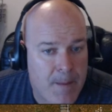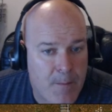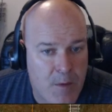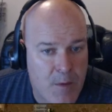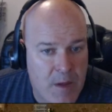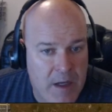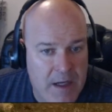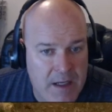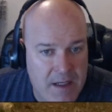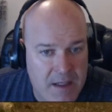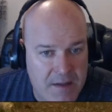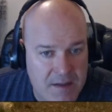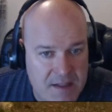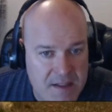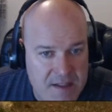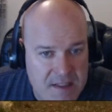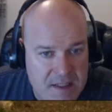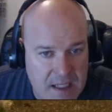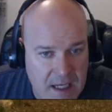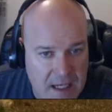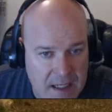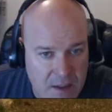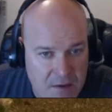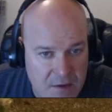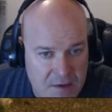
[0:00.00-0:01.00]
Right? And this
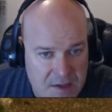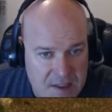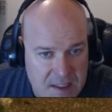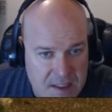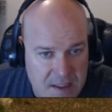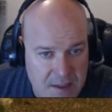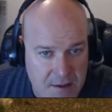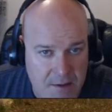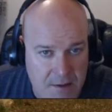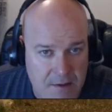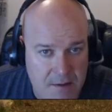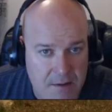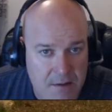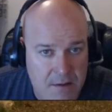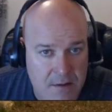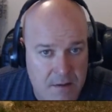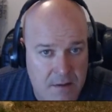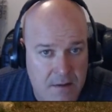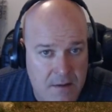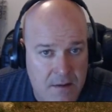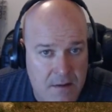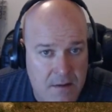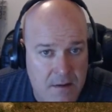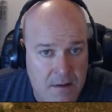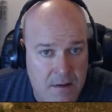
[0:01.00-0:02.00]
guy goes here.
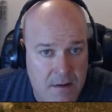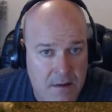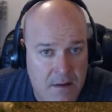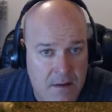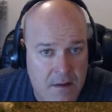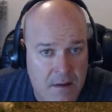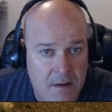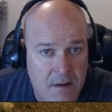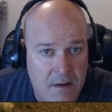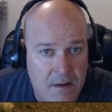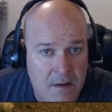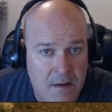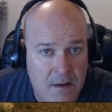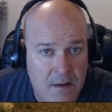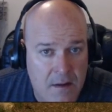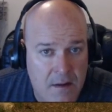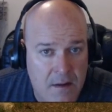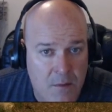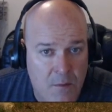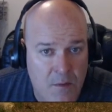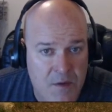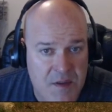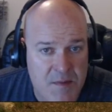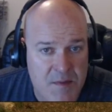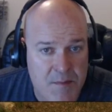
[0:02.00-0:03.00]

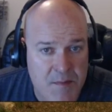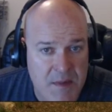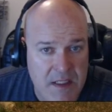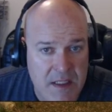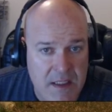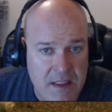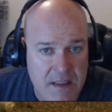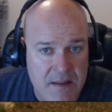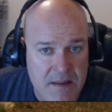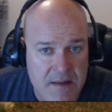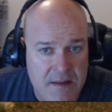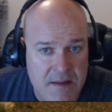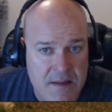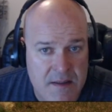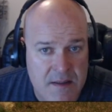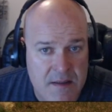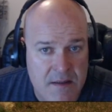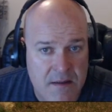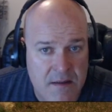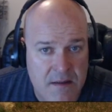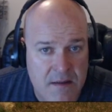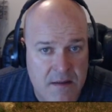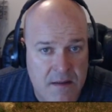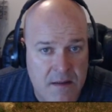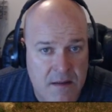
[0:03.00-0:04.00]
Which means
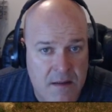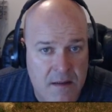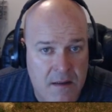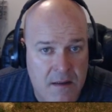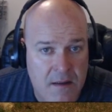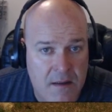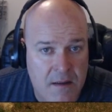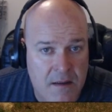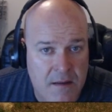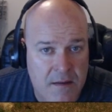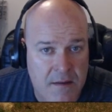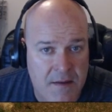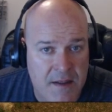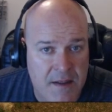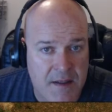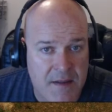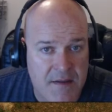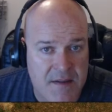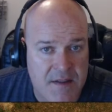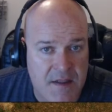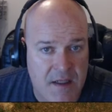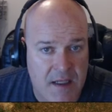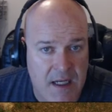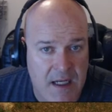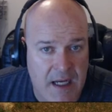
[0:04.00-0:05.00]

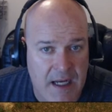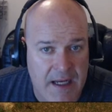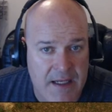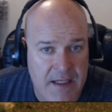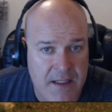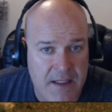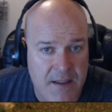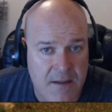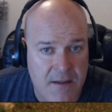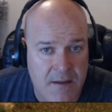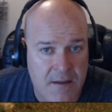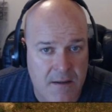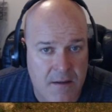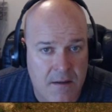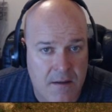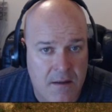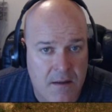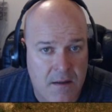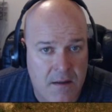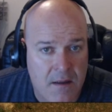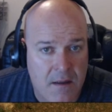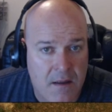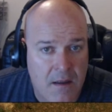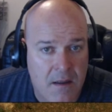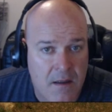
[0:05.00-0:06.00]
there's a guy here,
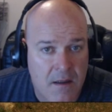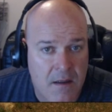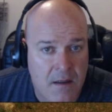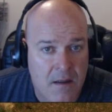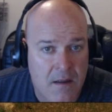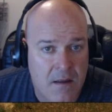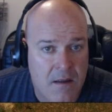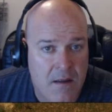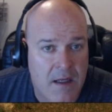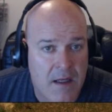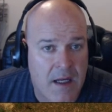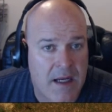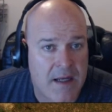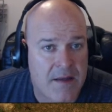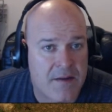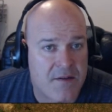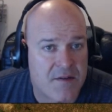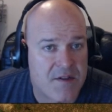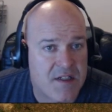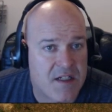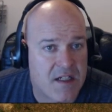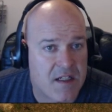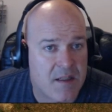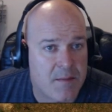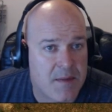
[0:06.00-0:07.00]
and
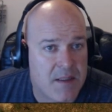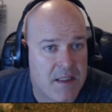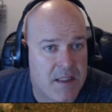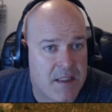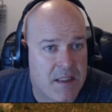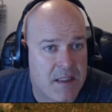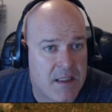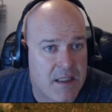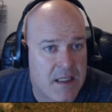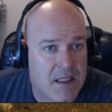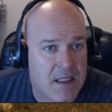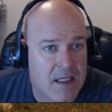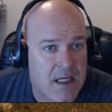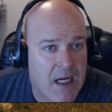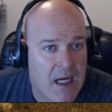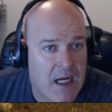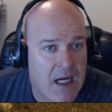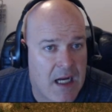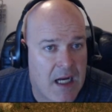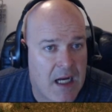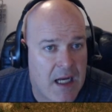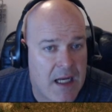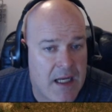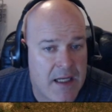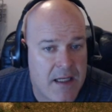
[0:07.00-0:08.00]
there's going to be a
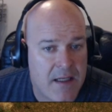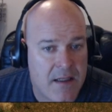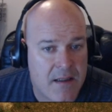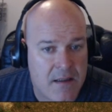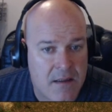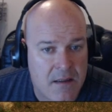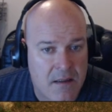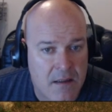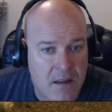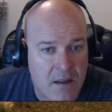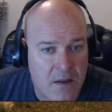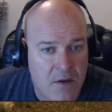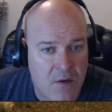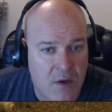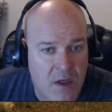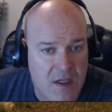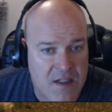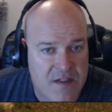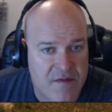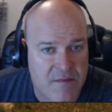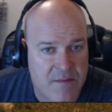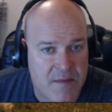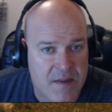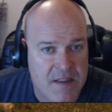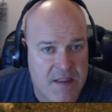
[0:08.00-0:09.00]
guy
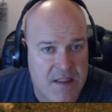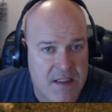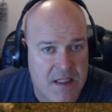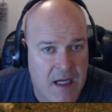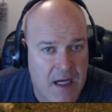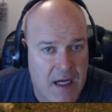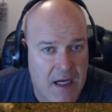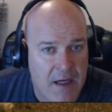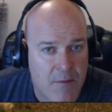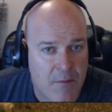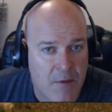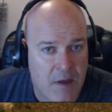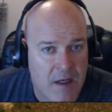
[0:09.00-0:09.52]
across from this guy